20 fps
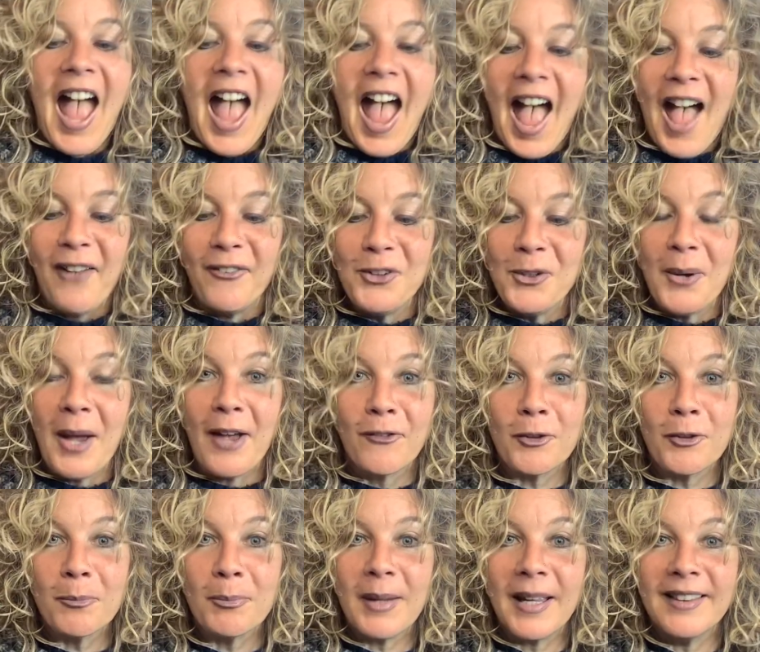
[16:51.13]
Have you
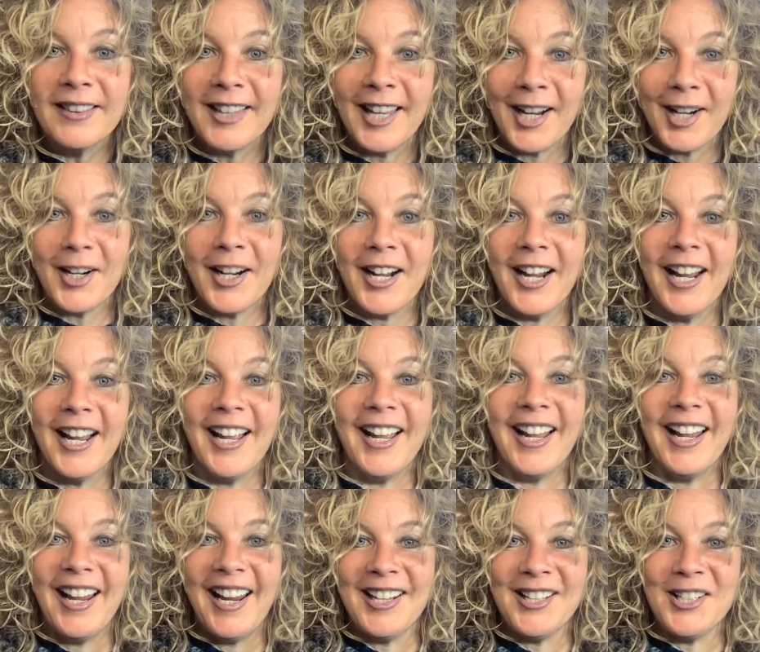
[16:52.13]
ever been there
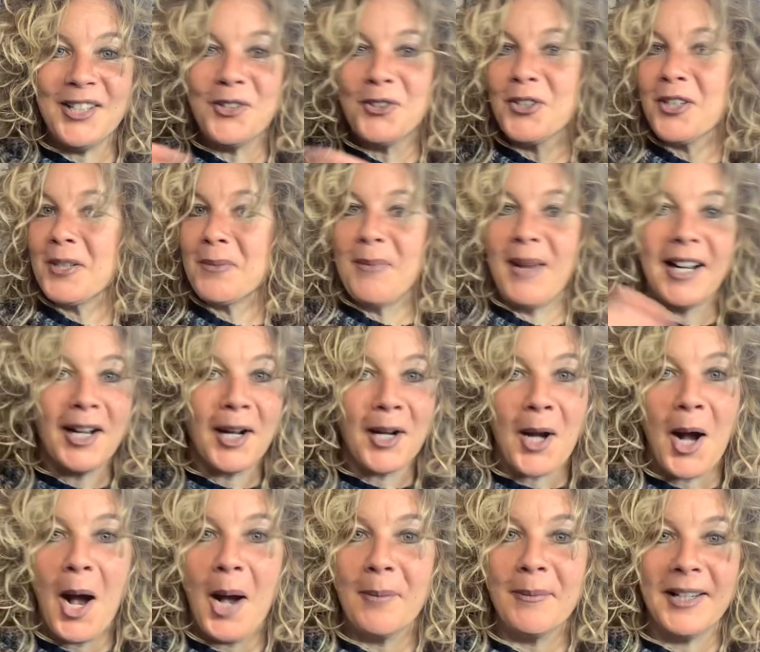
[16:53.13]
and you just make a
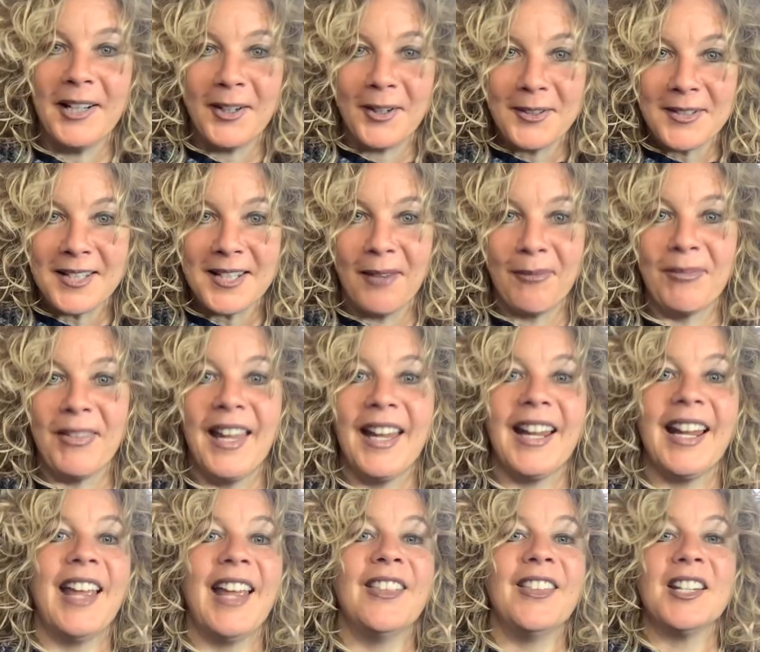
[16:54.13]
comment on
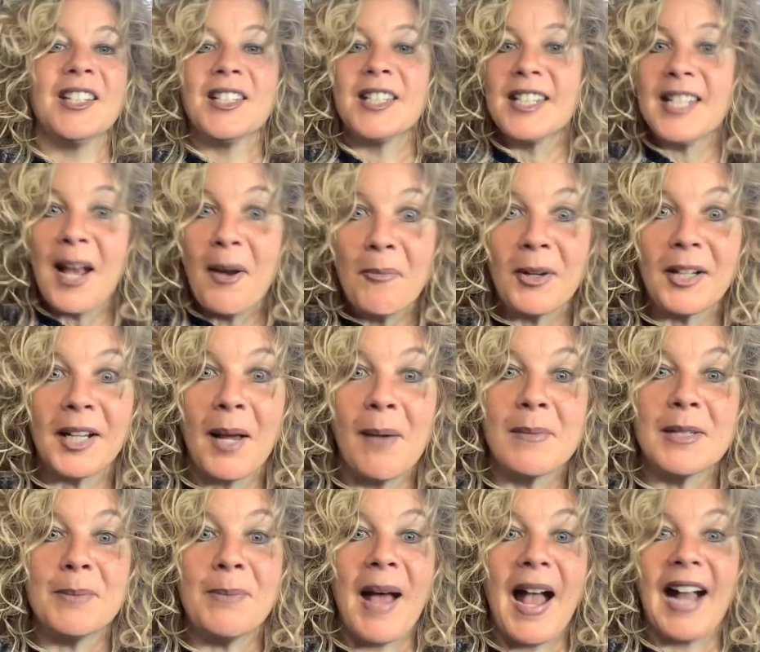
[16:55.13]
something and then someone
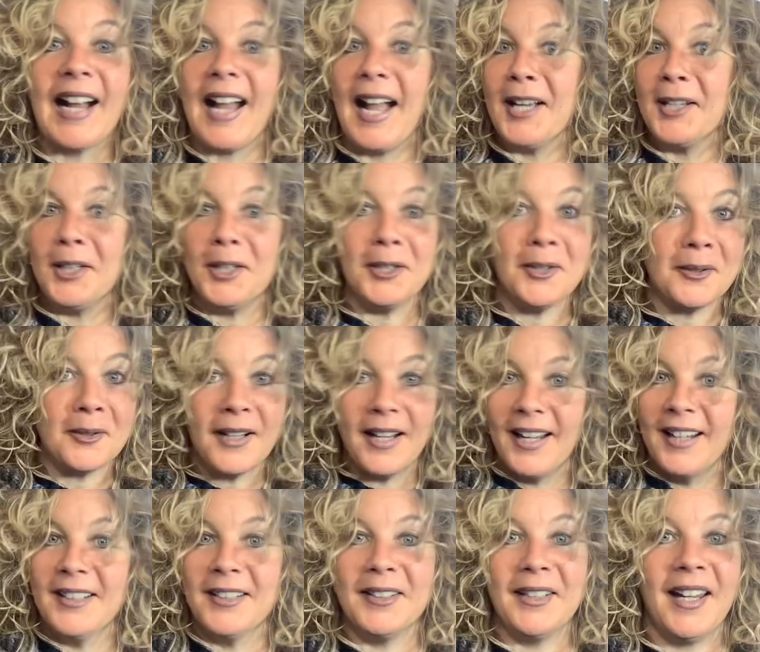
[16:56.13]
comes back at you
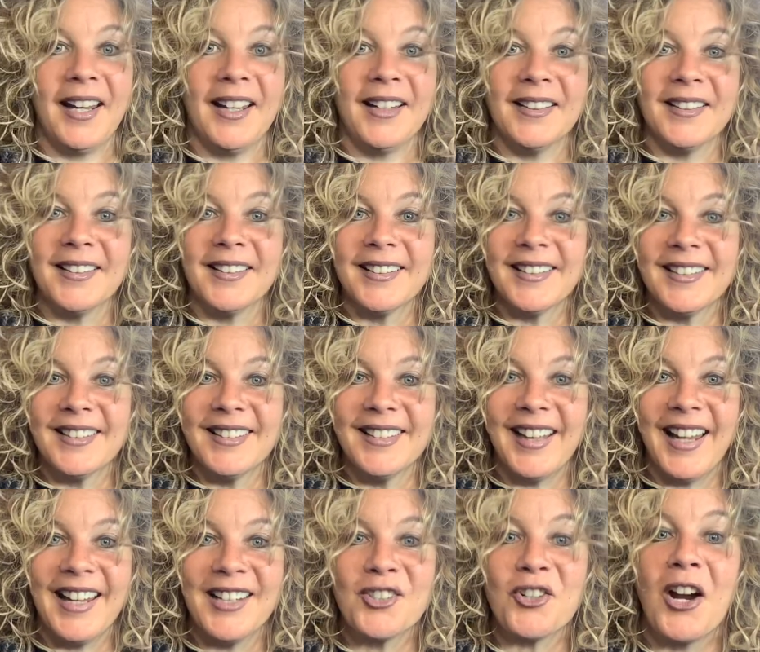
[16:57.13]
and
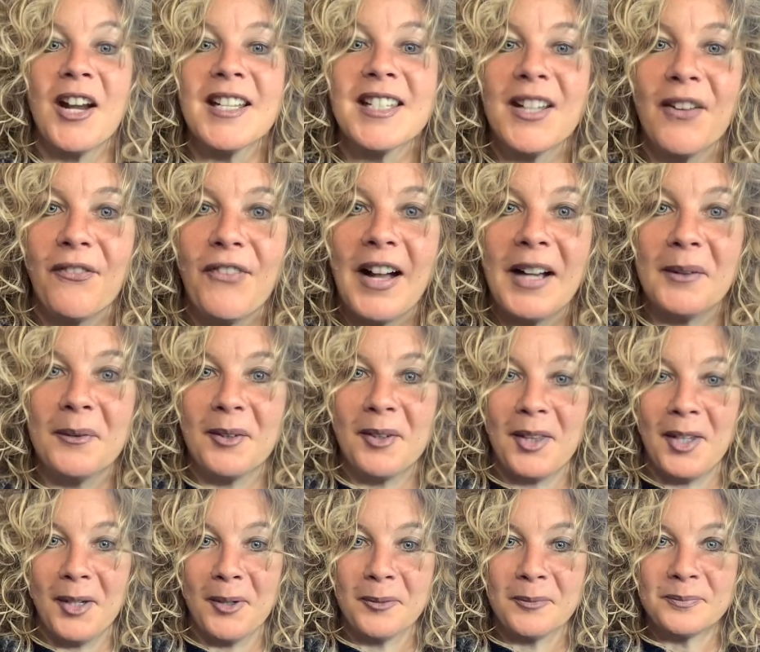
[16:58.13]
tries to fight with
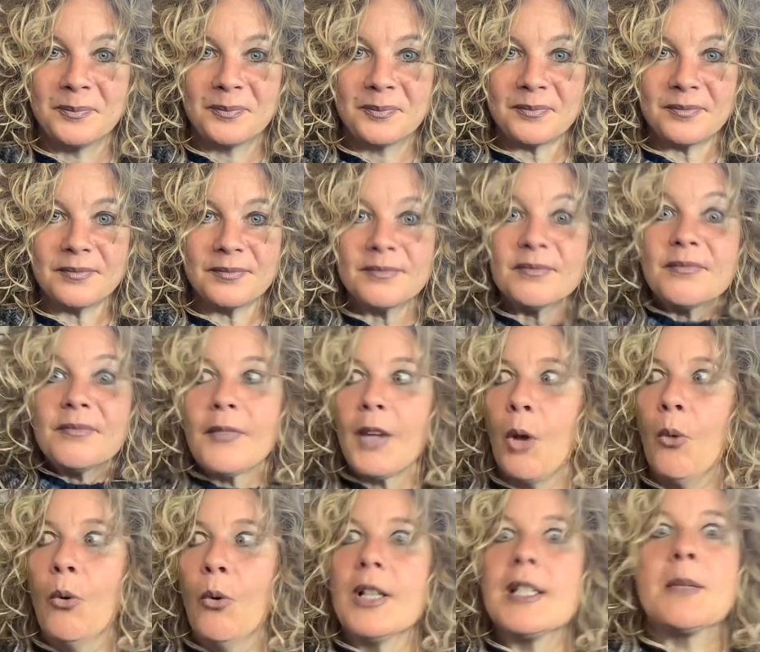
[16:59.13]
you?
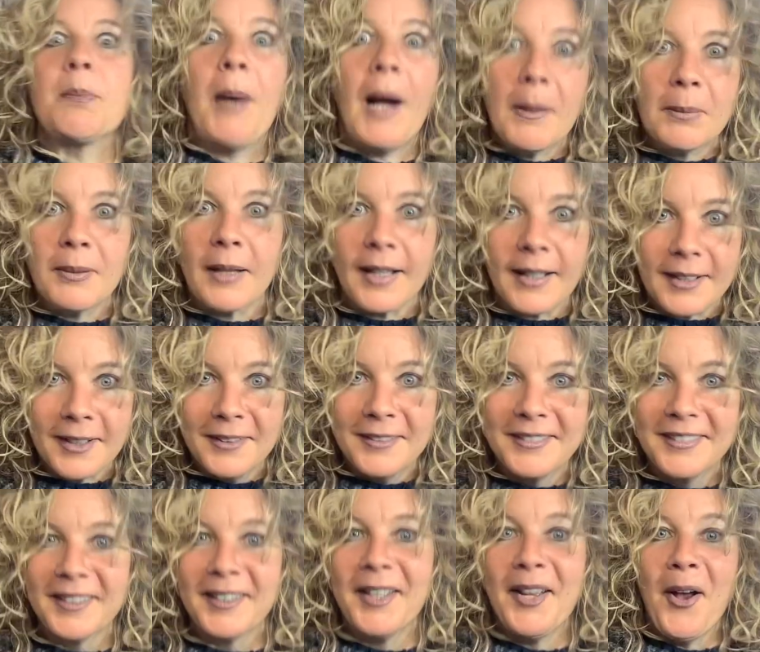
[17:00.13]
Well, it's public.
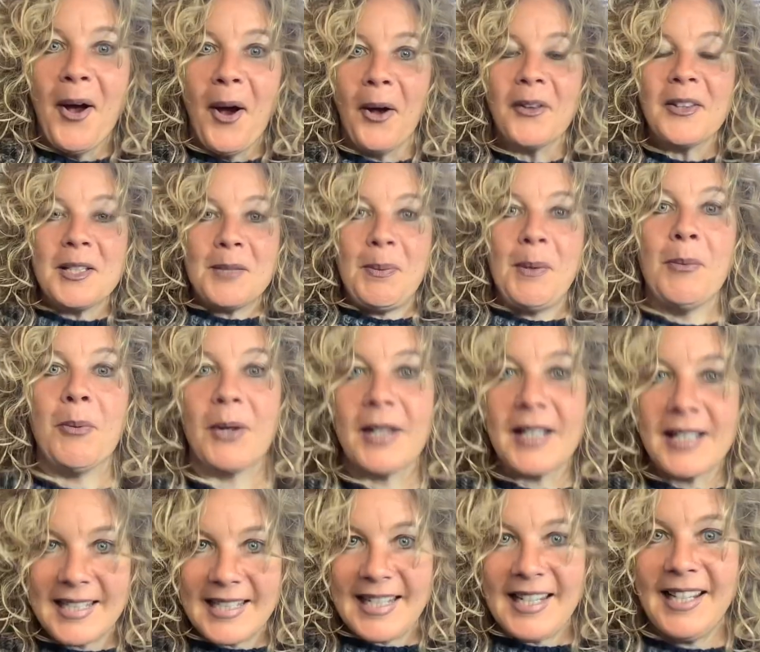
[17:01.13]
All these people
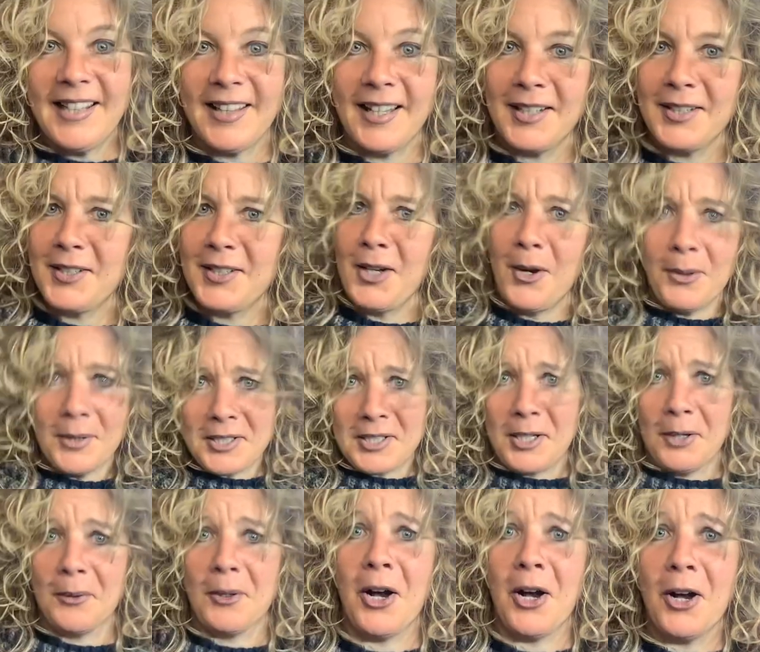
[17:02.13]
can see that
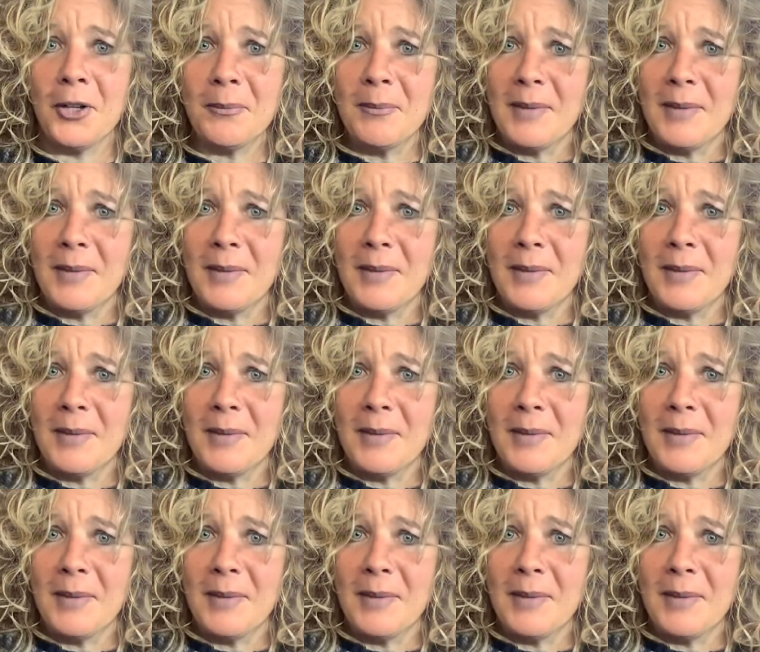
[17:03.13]
so-and-so called